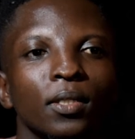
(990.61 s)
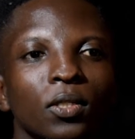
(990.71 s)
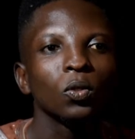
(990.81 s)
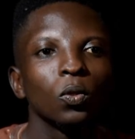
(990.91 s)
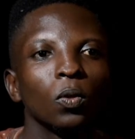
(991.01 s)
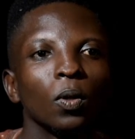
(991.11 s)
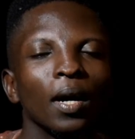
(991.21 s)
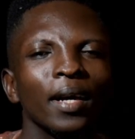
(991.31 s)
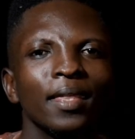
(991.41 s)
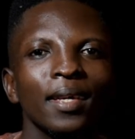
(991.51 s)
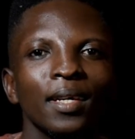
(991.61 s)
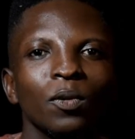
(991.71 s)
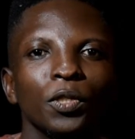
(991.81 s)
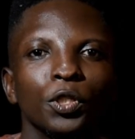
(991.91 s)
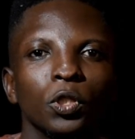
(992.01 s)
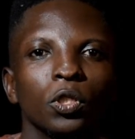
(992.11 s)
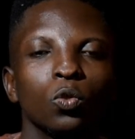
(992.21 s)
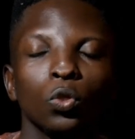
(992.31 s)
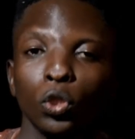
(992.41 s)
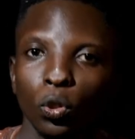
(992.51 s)
So I think we
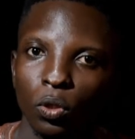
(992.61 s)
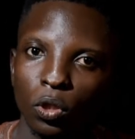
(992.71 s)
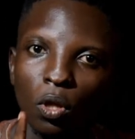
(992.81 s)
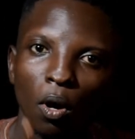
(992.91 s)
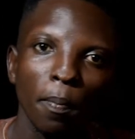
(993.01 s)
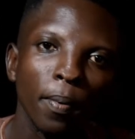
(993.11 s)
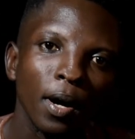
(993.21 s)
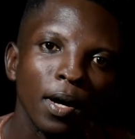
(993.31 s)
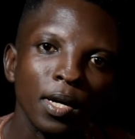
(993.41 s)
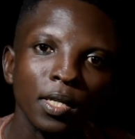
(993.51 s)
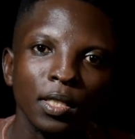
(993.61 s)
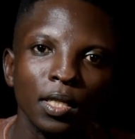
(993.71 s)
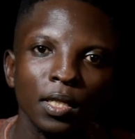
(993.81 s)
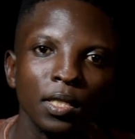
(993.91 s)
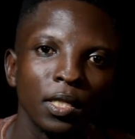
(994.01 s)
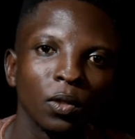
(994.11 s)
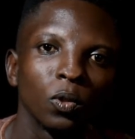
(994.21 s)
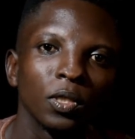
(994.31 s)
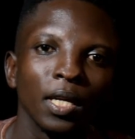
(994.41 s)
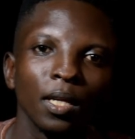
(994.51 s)
should stop seeing
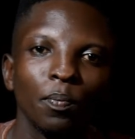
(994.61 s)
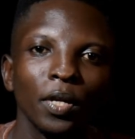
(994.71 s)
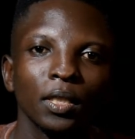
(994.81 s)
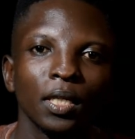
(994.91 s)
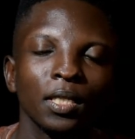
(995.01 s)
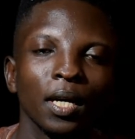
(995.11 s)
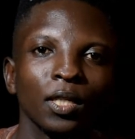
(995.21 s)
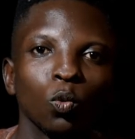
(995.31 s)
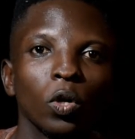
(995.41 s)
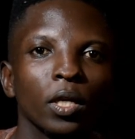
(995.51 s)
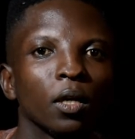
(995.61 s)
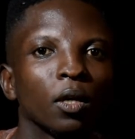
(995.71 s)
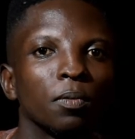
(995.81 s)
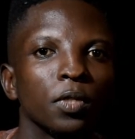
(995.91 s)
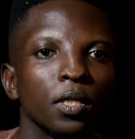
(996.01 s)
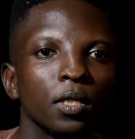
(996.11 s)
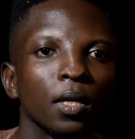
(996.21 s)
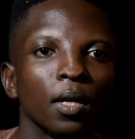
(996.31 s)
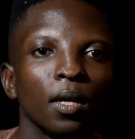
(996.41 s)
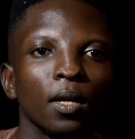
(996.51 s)
sickle cell patients as walking corpses,
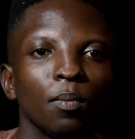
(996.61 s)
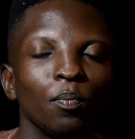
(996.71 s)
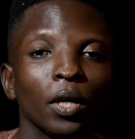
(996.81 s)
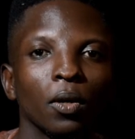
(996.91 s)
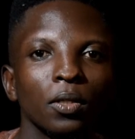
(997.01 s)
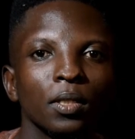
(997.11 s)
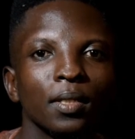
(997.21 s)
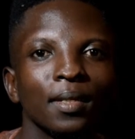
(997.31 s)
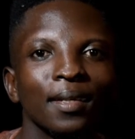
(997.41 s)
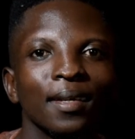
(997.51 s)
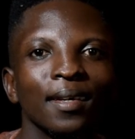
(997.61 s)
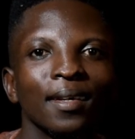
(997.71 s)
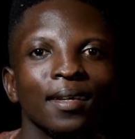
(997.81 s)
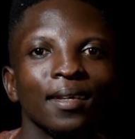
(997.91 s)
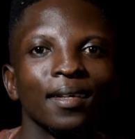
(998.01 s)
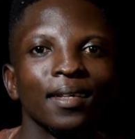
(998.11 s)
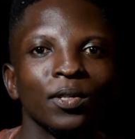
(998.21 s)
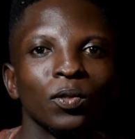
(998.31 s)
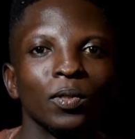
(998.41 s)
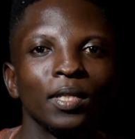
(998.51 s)
because
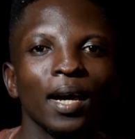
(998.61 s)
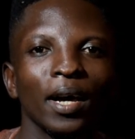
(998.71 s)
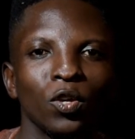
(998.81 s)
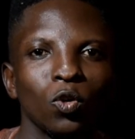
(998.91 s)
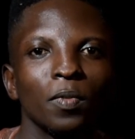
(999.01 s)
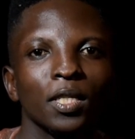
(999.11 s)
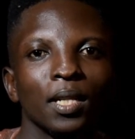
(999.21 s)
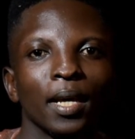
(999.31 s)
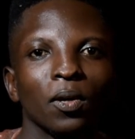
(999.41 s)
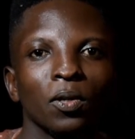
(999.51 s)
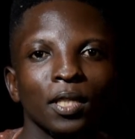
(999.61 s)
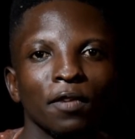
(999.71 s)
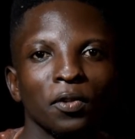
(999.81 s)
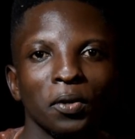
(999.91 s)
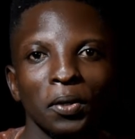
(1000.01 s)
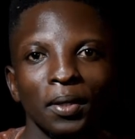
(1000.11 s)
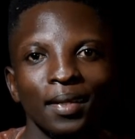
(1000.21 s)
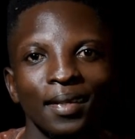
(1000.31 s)
you know, they are humans like us after all,